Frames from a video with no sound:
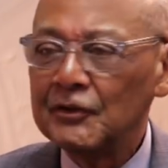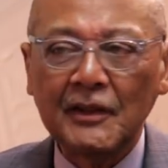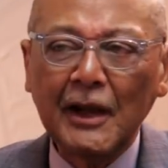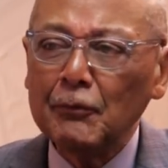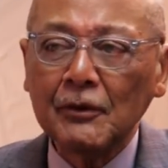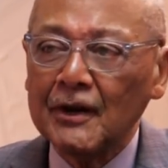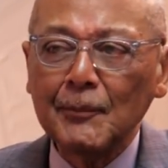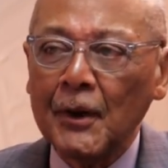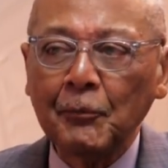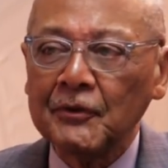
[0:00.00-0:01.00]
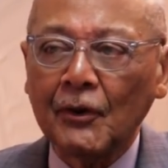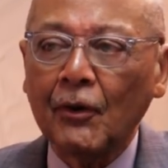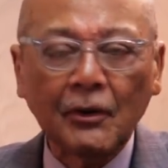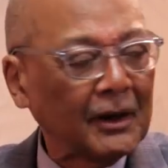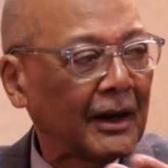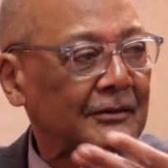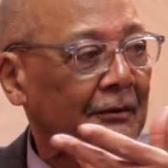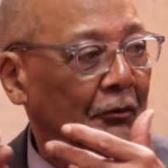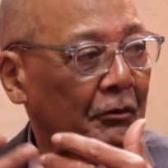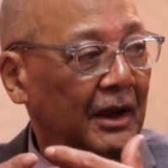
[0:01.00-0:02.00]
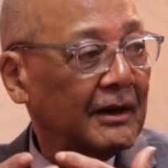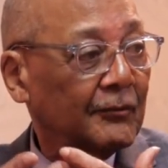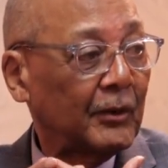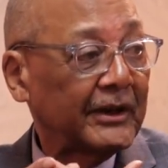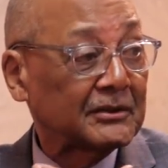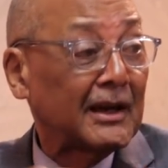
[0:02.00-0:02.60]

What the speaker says: they will come up with all kinds of creative ways.